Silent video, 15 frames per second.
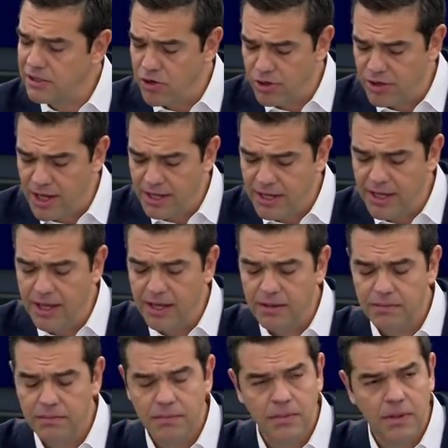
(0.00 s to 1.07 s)
with Egypt,
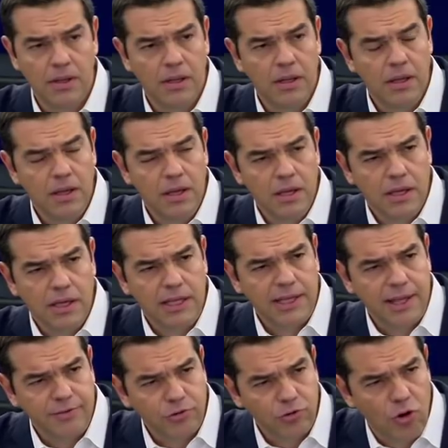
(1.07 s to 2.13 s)
Israel,
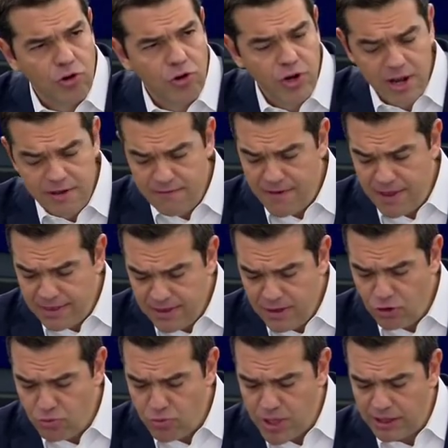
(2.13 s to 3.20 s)
Palestine, and Jordan.
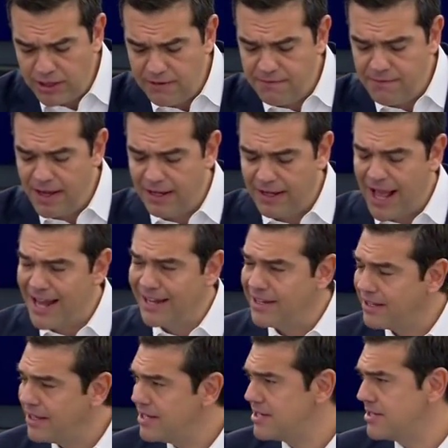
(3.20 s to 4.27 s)
And at the
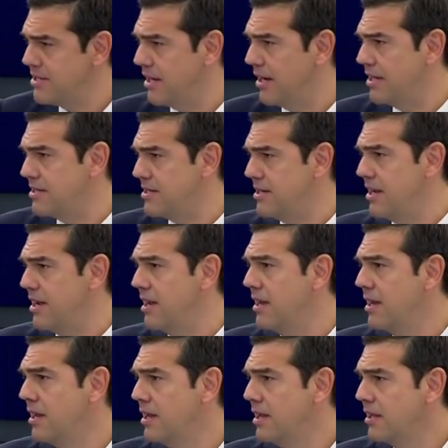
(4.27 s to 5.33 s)
same time,
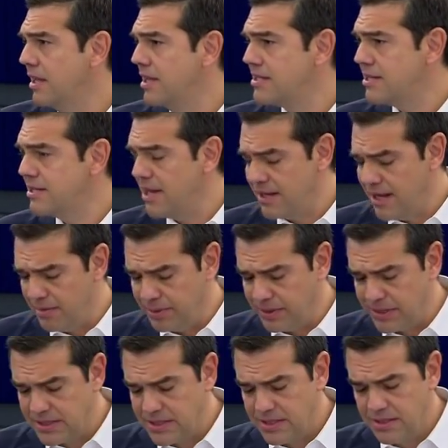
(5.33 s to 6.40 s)
we deepen
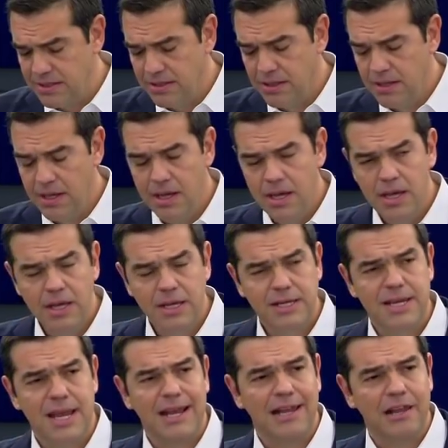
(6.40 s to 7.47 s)

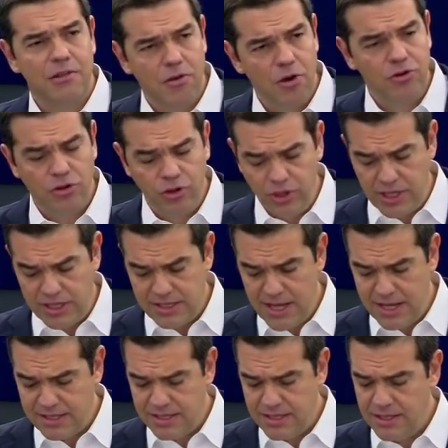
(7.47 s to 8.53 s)
European
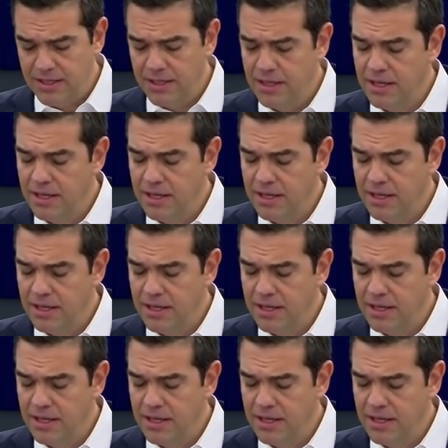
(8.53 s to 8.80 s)
cooperation and